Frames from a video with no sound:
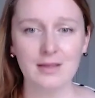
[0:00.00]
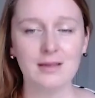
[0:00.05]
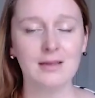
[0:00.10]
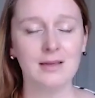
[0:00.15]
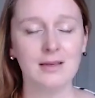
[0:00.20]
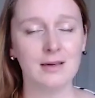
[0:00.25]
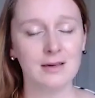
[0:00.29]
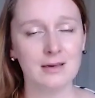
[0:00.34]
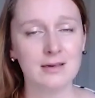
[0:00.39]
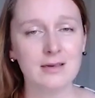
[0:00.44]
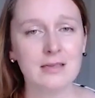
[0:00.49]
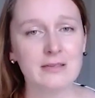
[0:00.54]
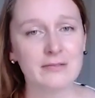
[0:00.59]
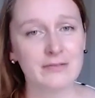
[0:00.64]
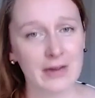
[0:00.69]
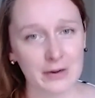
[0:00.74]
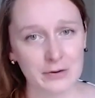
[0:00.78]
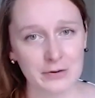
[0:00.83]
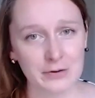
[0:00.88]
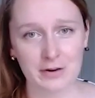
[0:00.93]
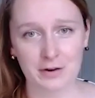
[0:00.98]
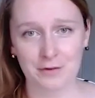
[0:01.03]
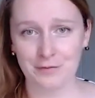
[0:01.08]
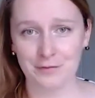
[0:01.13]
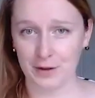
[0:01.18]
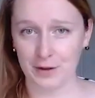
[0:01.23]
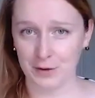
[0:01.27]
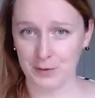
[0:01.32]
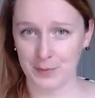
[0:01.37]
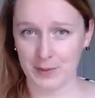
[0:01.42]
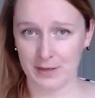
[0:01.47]
Gira is founder of
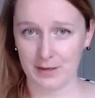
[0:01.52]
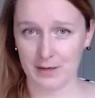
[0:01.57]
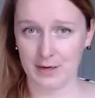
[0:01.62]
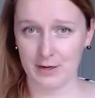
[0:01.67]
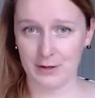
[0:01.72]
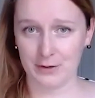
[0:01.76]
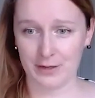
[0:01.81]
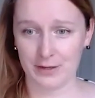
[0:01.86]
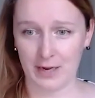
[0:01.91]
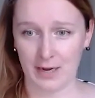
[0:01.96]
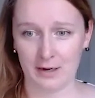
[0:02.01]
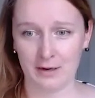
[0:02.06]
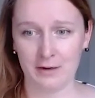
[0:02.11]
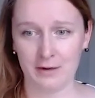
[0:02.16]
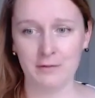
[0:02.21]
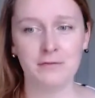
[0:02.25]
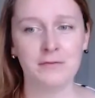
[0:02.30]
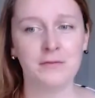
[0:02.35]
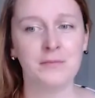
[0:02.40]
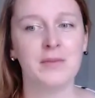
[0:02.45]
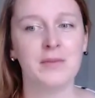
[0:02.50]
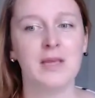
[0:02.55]
Aleberry Creative,